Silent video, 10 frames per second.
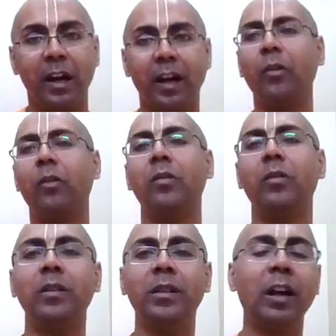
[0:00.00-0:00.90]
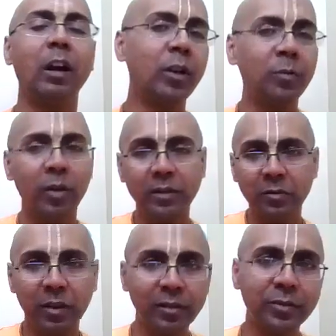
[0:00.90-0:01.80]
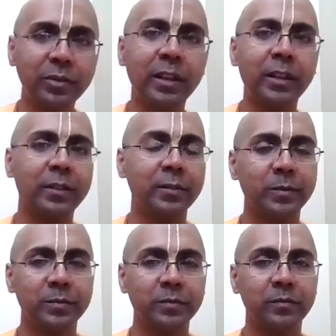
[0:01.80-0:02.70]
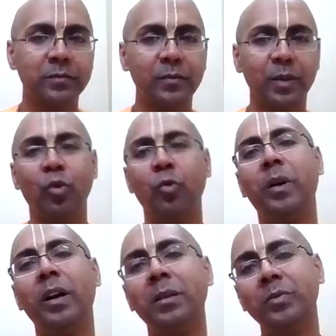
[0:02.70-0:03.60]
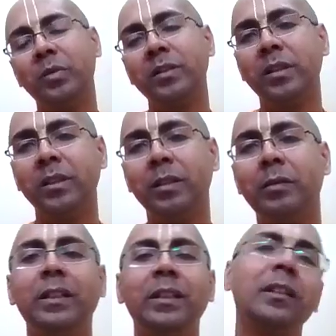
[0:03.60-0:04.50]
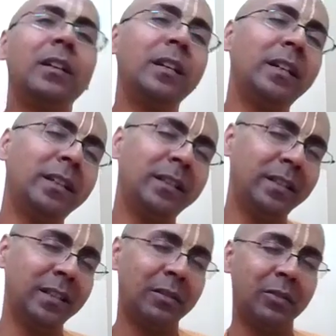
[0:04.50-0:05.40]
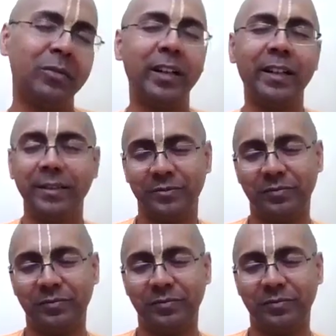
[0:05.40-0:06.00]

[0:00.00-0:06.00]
And all the cowherd boys were also there. Gopanam Swajana, they were thinking, Are, he is our friend.